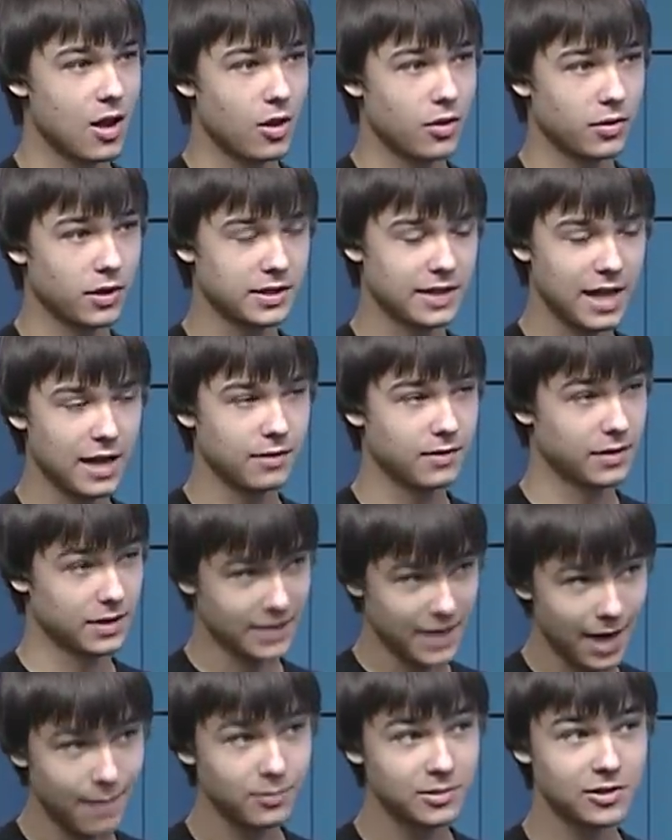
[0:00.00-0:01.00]
the, ta the
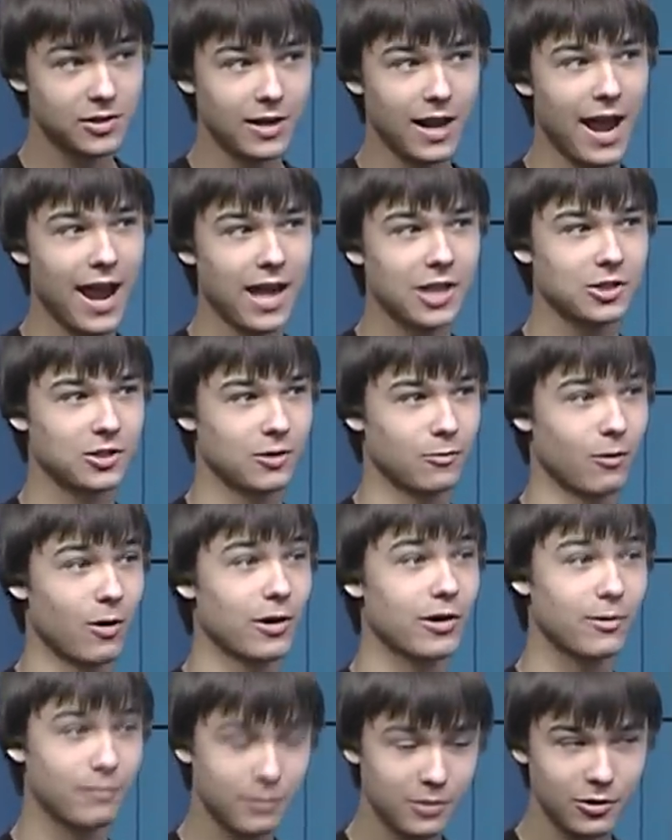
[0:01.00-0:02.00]
tablet's going to actually run
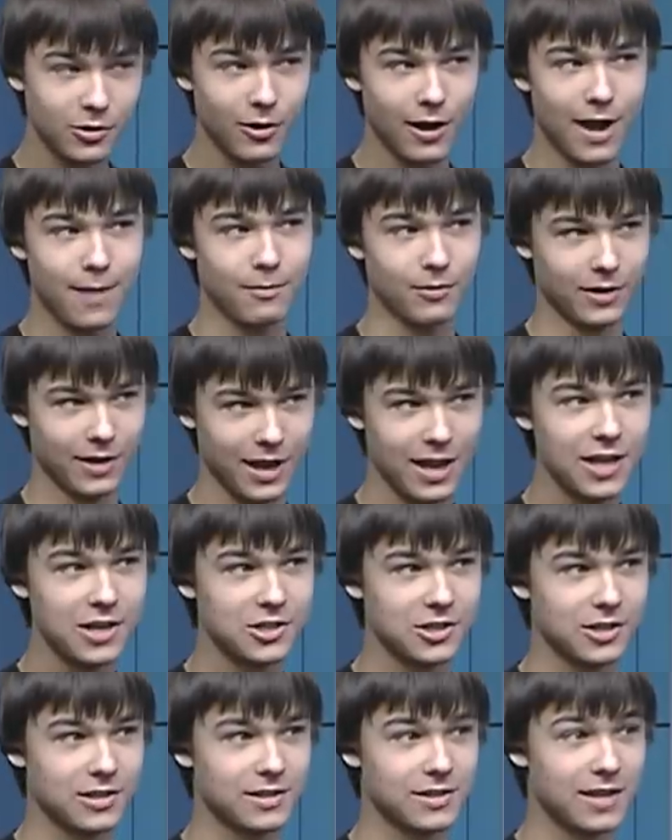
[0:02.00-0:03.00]
computer
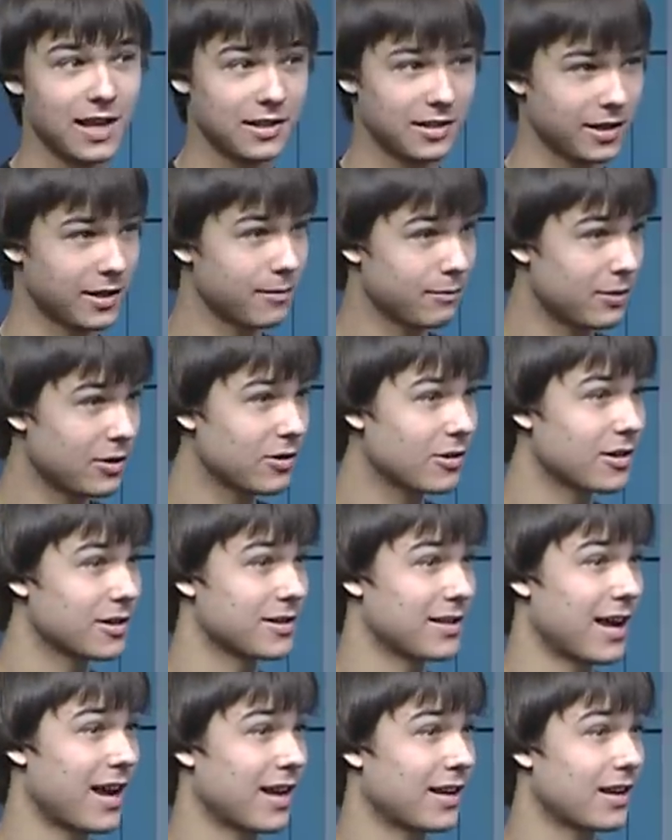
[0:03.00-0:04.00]
applications that the computers
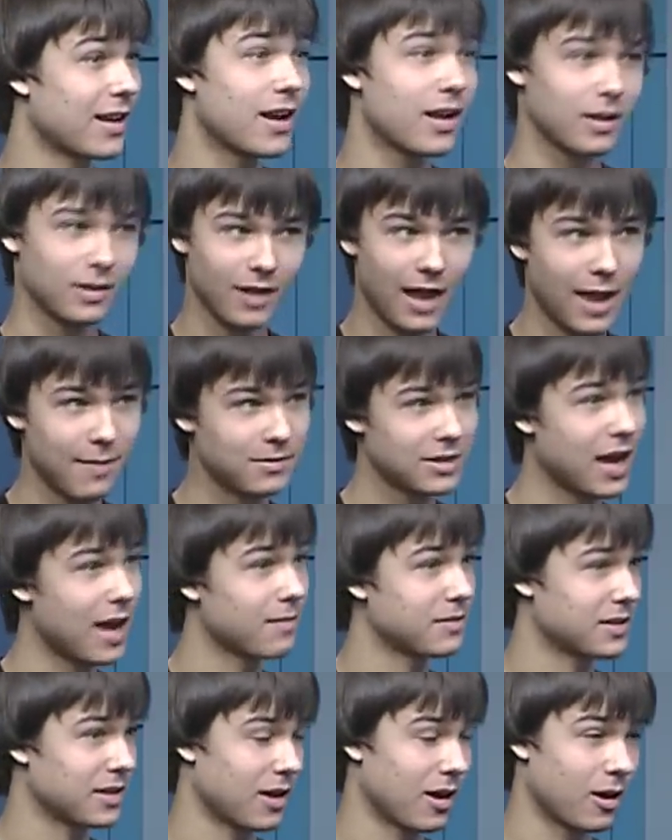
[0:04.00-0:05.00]
that
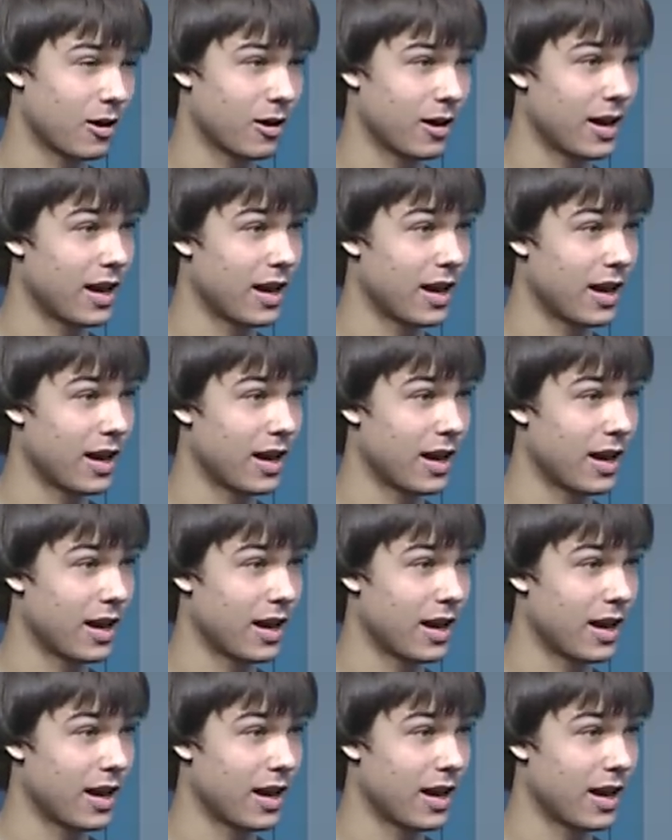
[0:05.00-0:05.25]
laptops are,